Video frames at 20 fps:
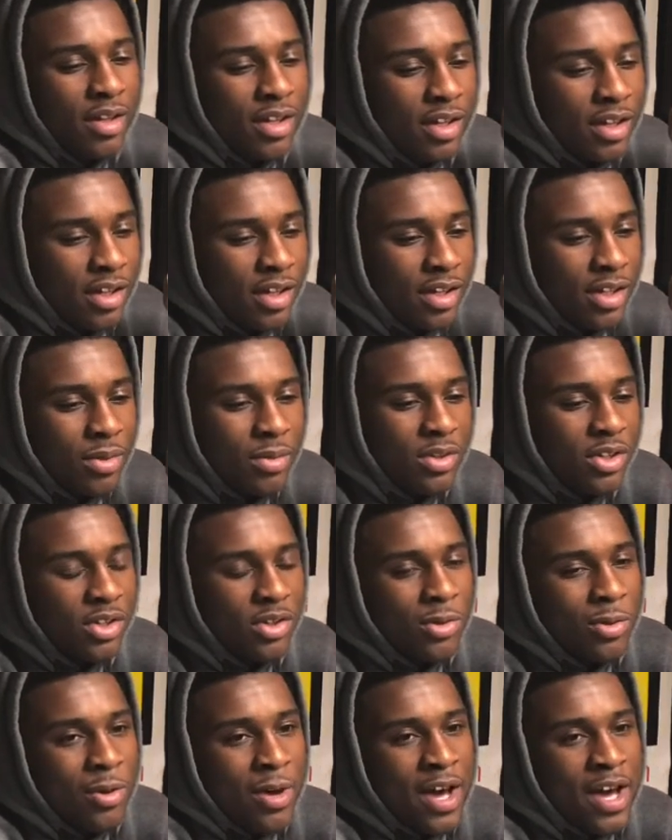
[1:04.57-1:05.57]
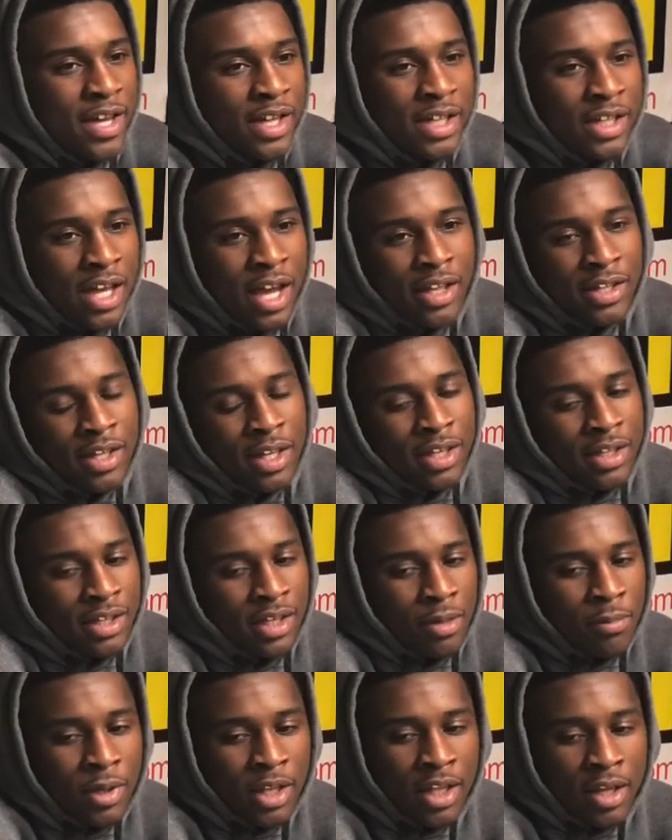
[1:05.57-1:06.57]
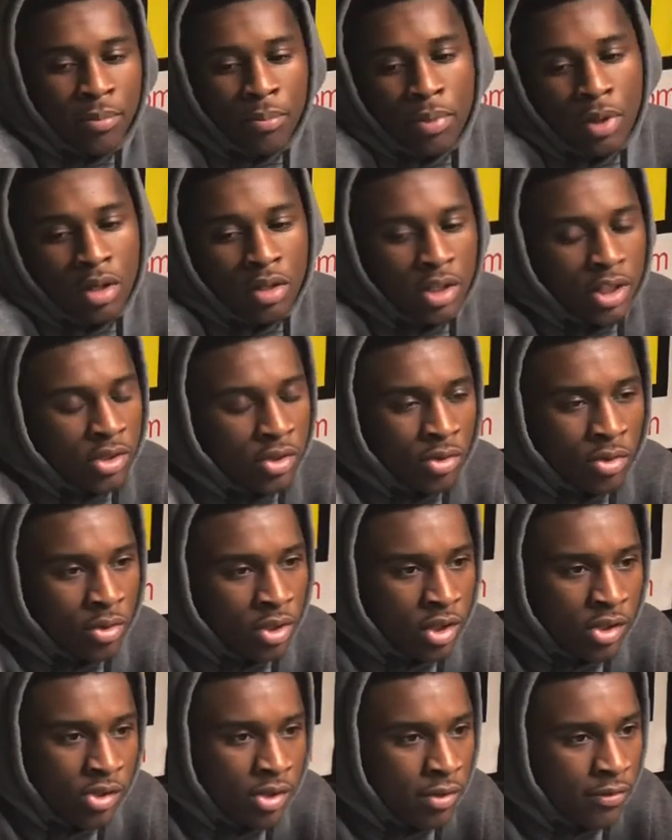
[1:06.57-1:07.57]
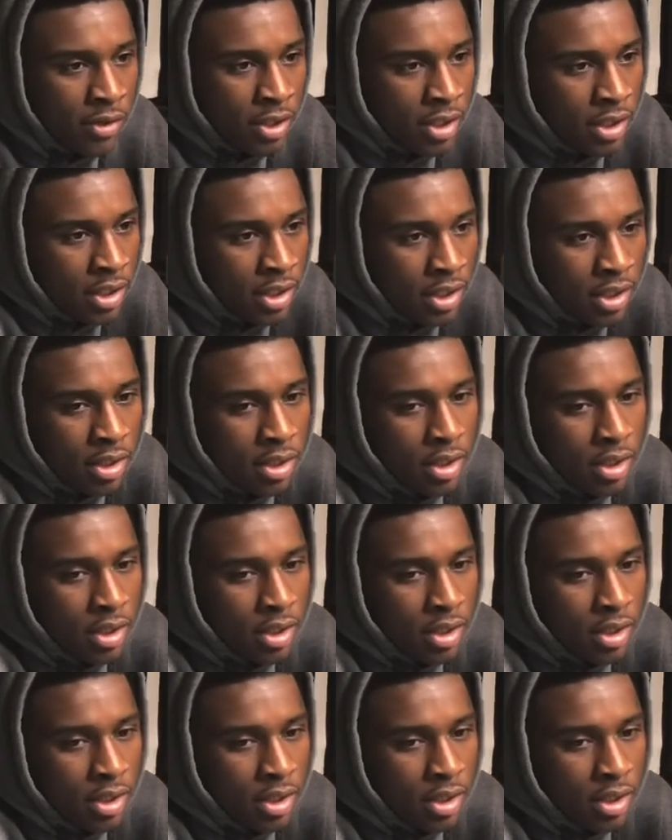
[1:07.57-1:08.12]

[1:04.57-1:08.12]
Okay. It was just too hot because I had that thing about like police knowing and stuff like that.